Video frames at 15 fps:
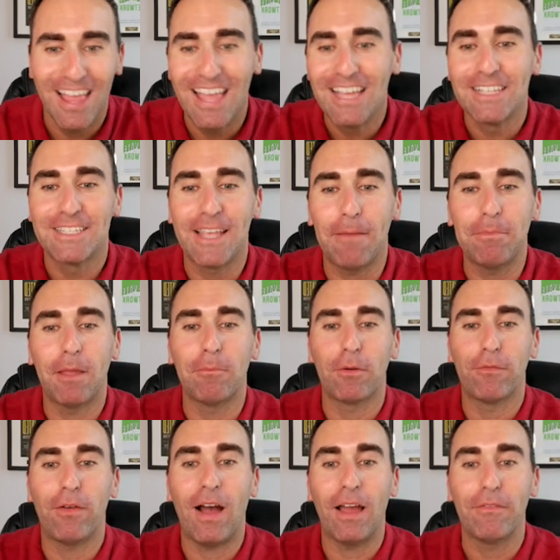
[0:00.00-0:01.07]
Step number
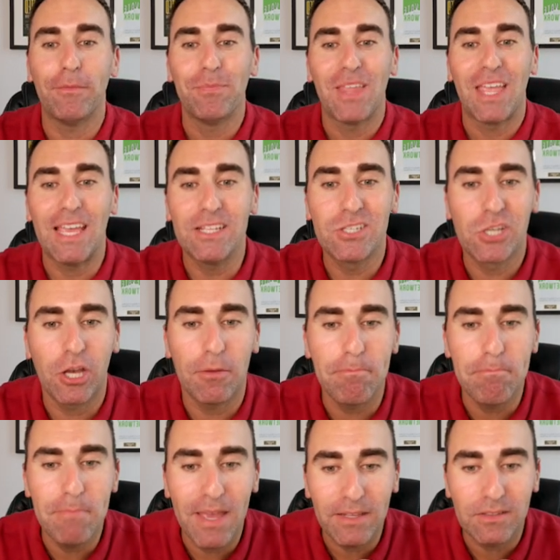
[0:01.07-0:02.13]
5 is
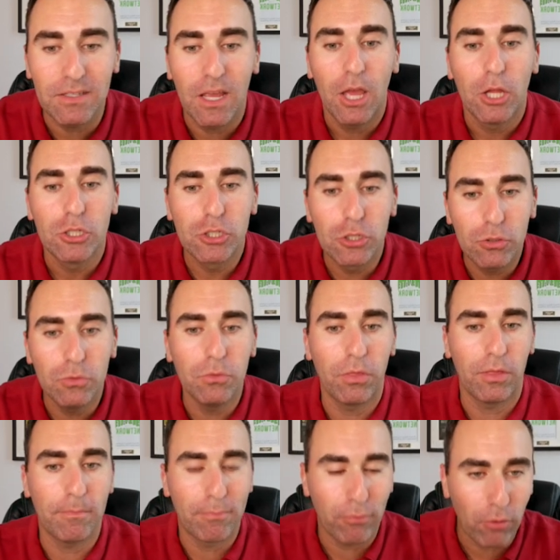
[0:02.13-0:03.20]
commit to the
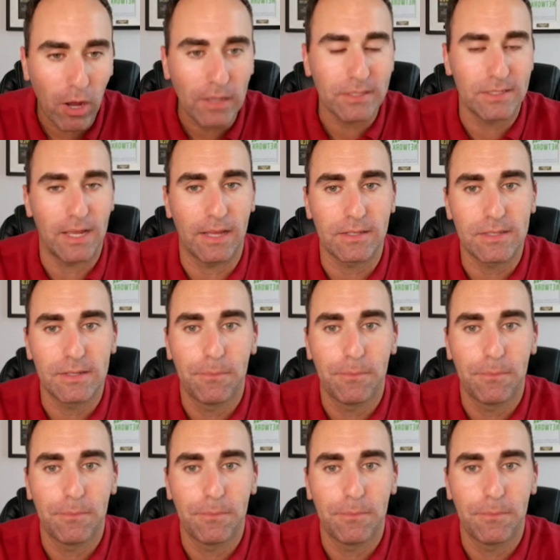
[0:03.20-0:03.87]
process.